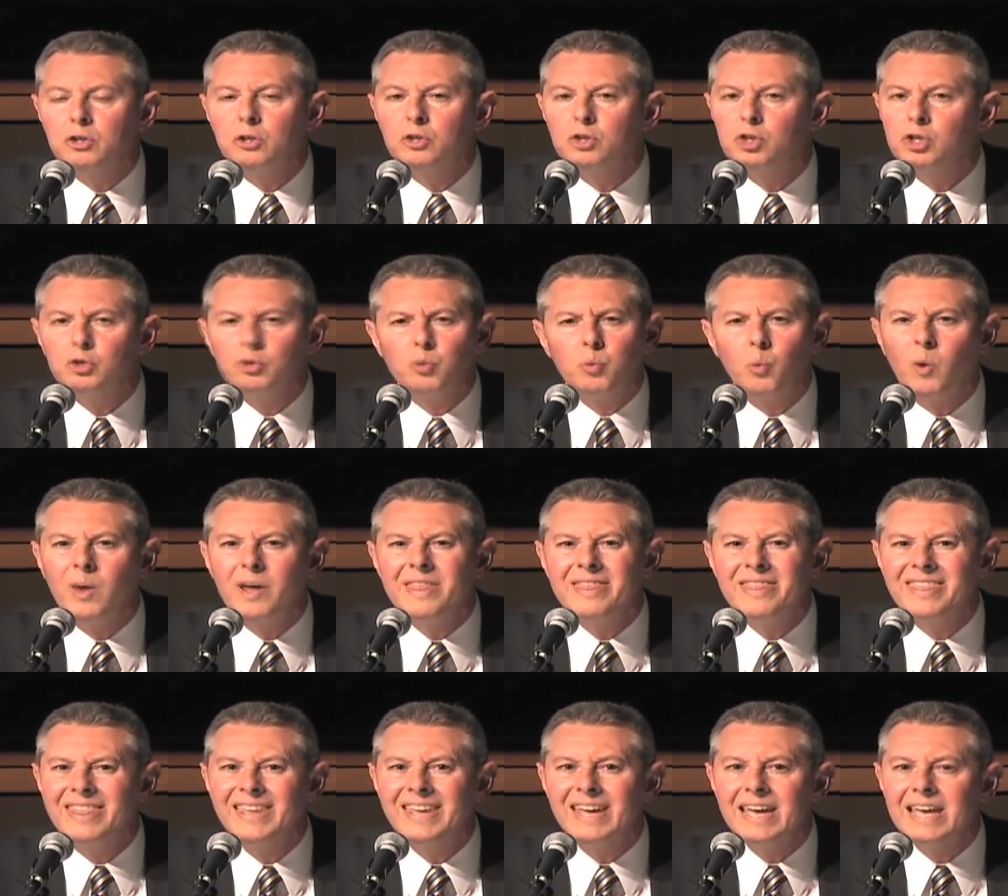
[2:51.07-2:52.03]
just one
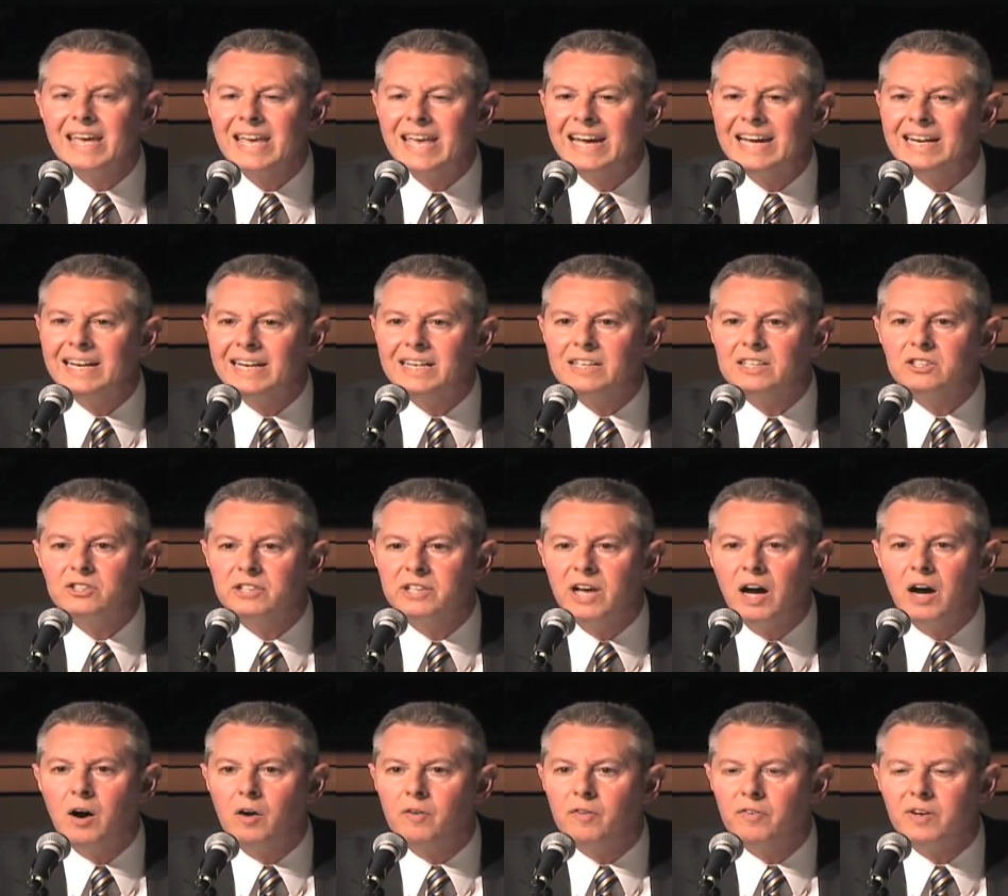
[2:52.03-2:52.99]
thing in
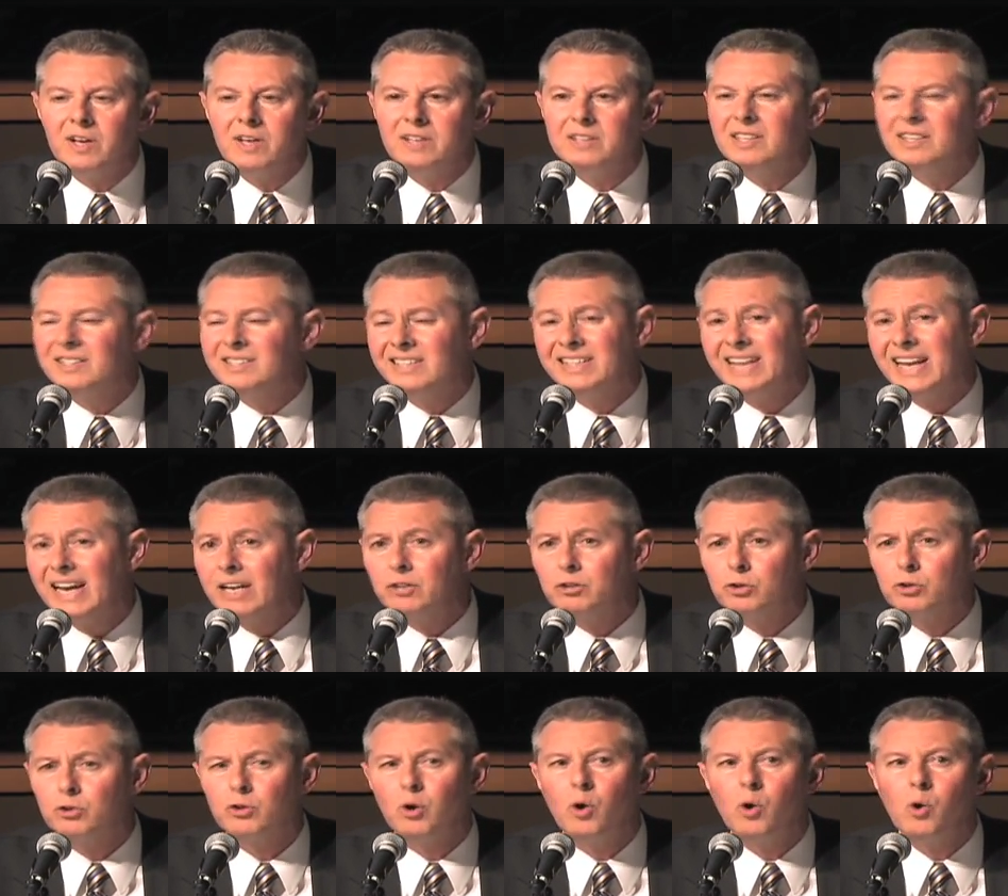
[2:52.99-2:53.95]
itself doesn't
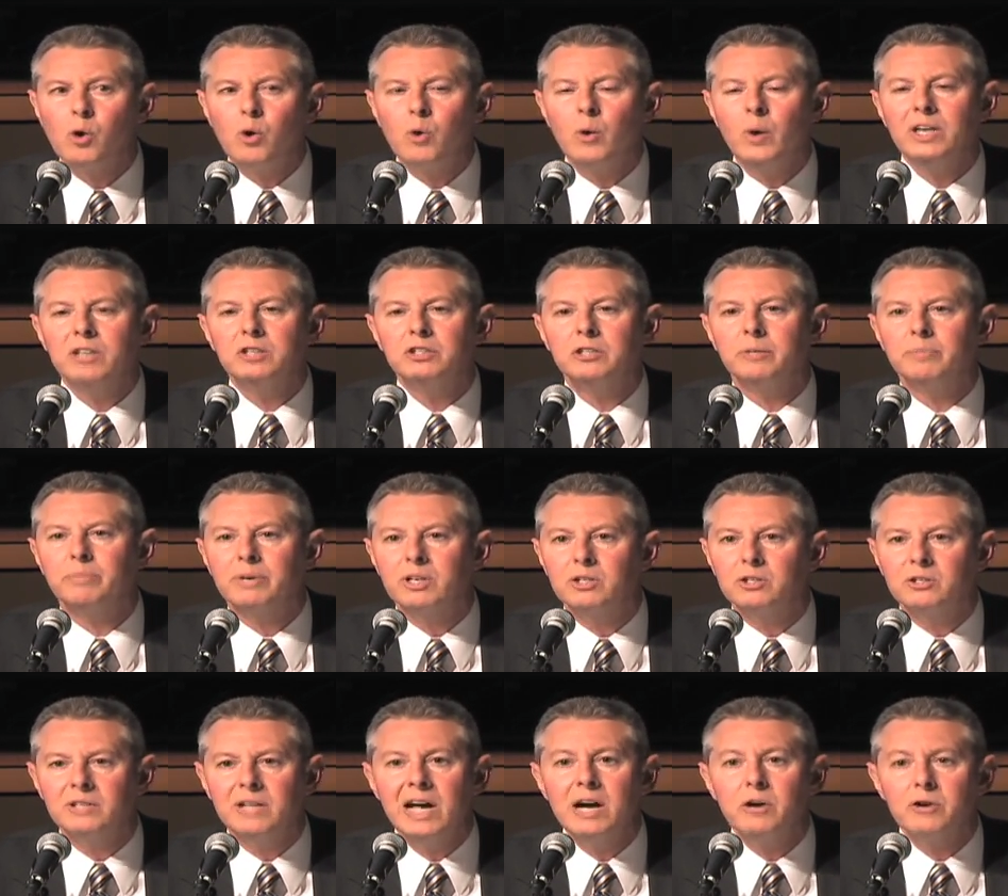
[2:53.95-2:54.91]
answer the whole question,
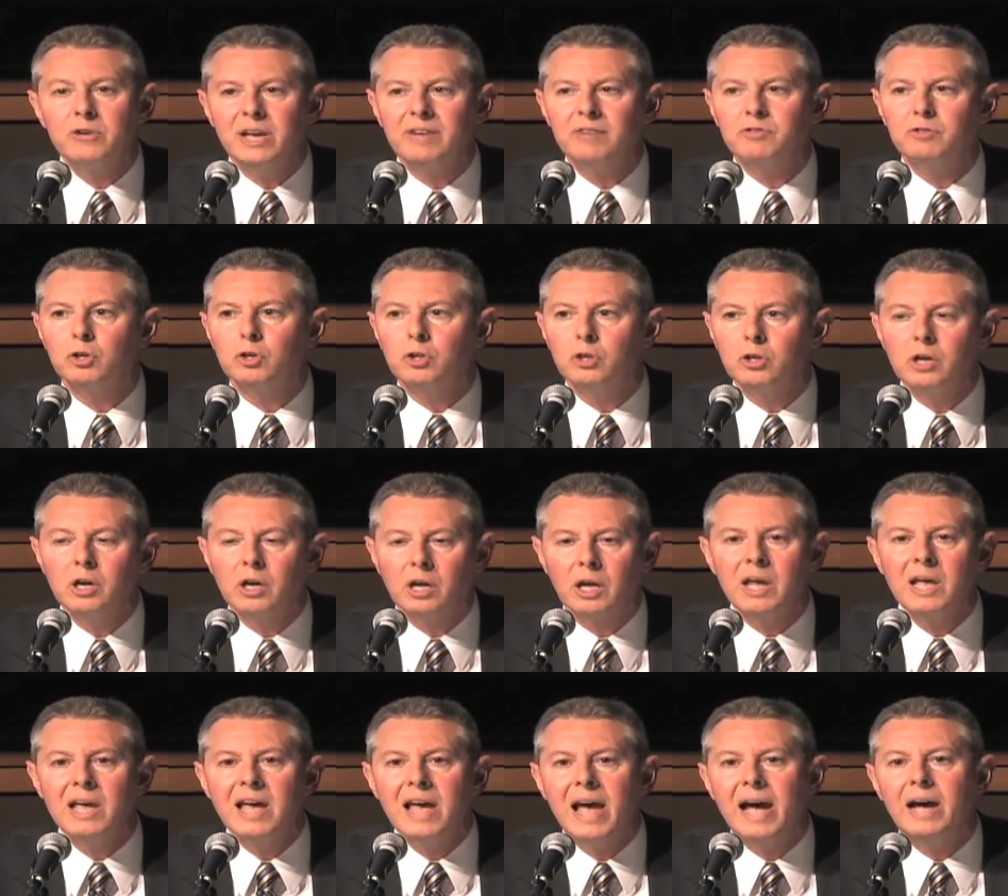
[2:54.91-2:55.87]
because now you have to
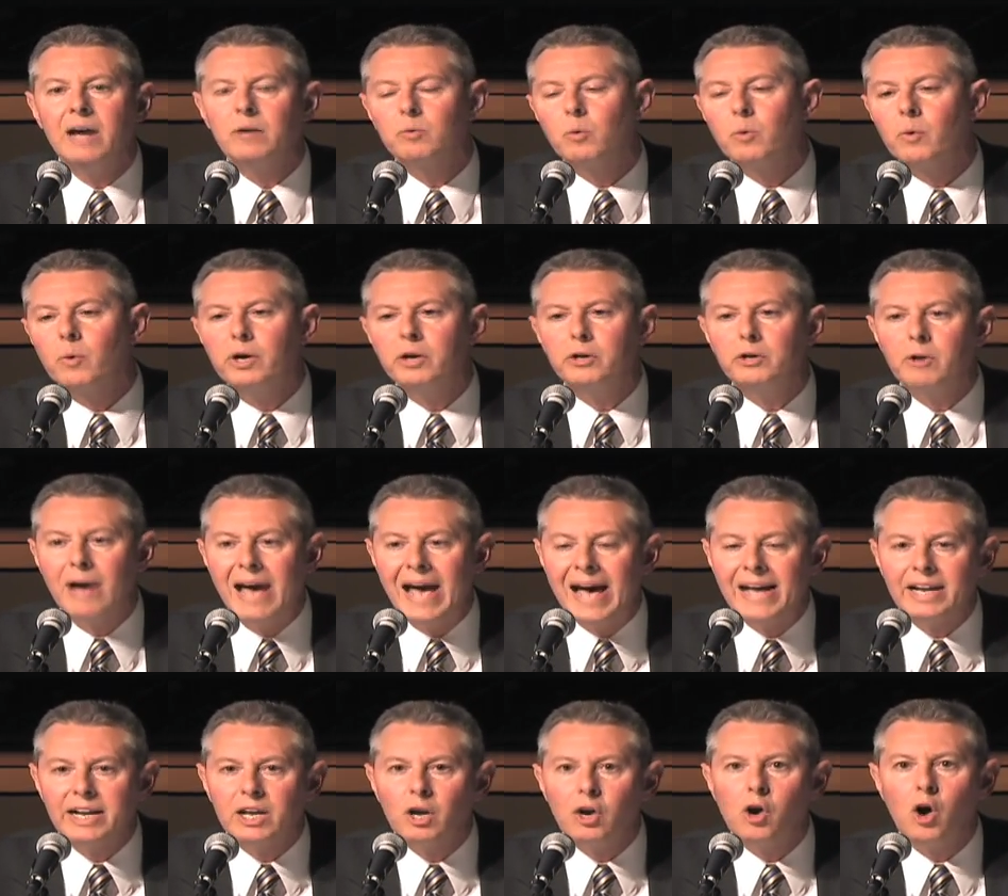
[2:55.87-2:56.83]
look at where you're
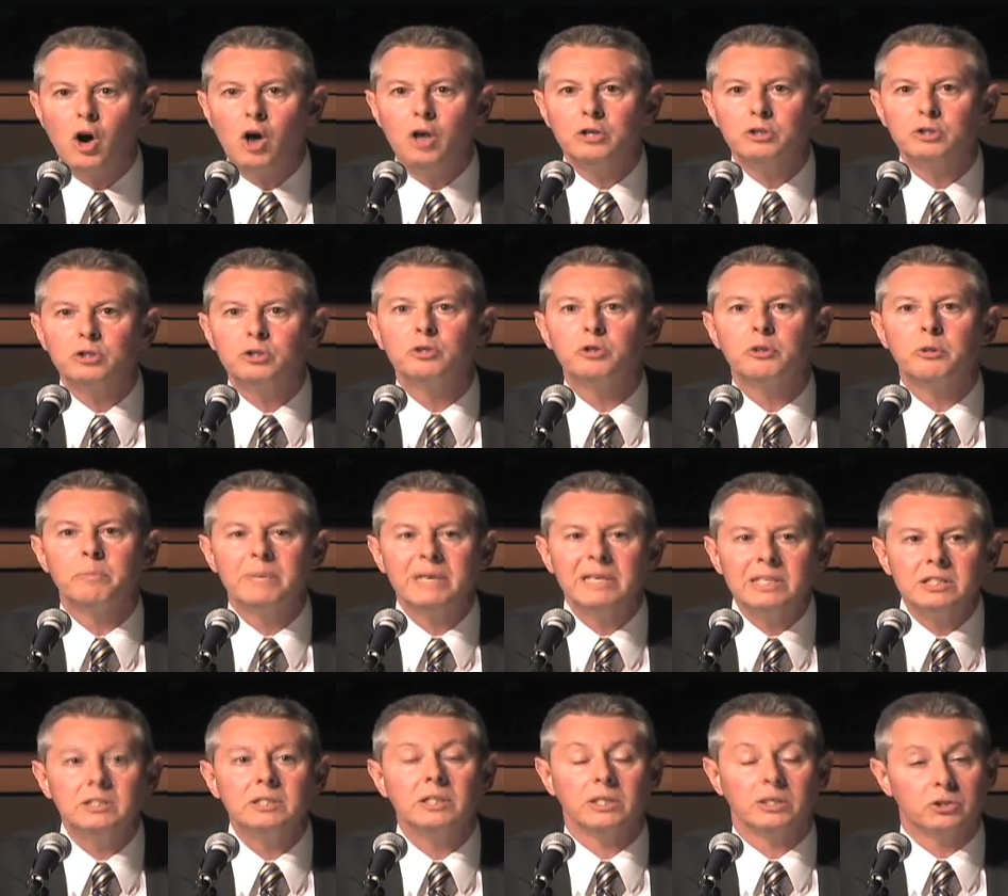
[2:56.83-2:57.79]
adding costs to the
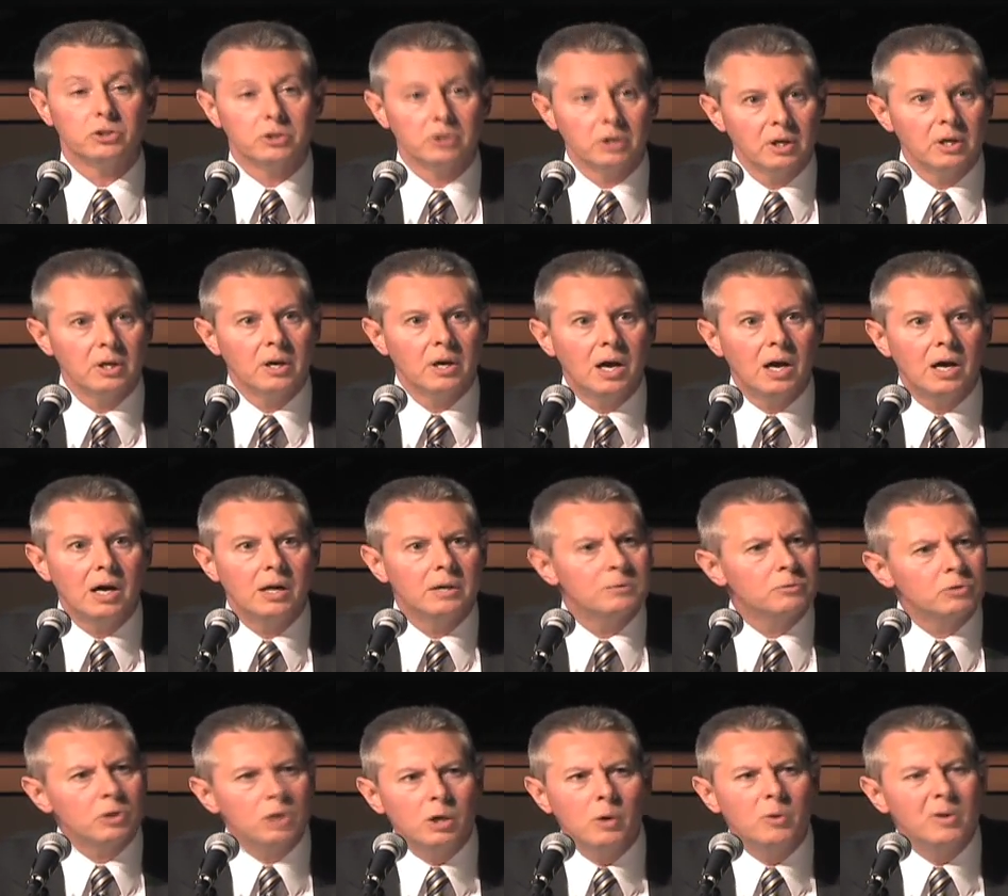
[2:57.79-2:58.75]
business.
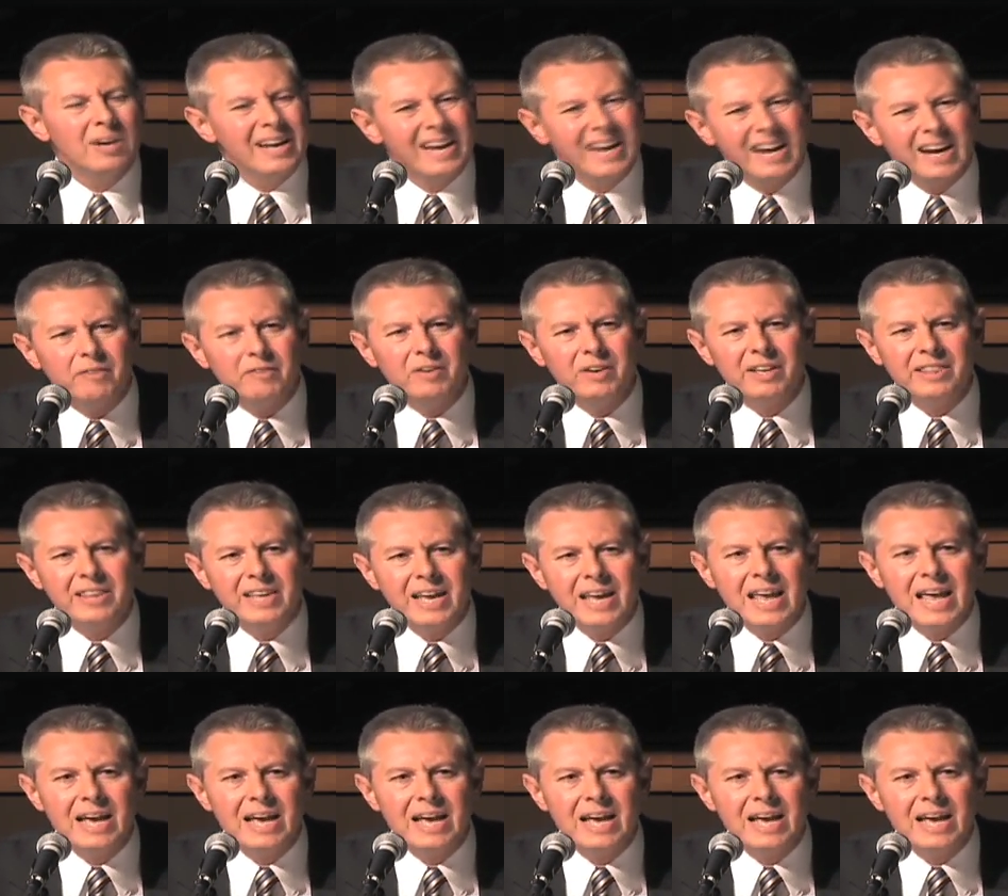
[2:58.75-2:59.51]
So everything